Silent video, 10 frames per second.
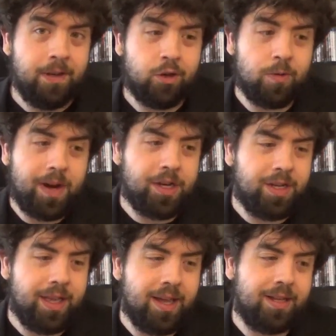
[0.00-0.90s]

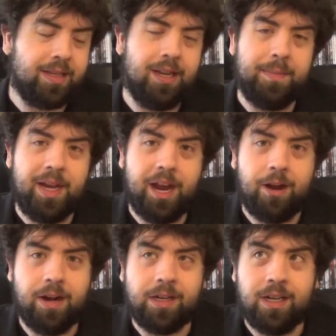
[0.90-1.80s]
duration that it's going to be
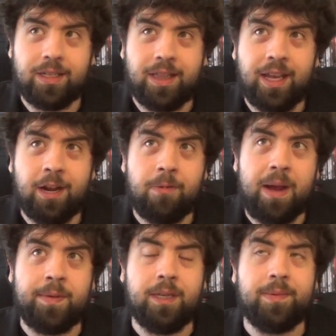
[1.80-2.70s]
airing, because I think it
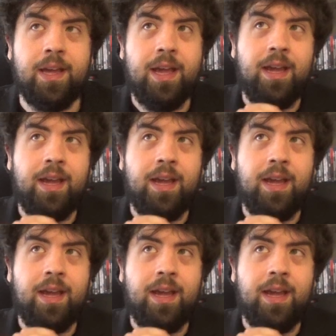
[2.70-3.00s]
wraps up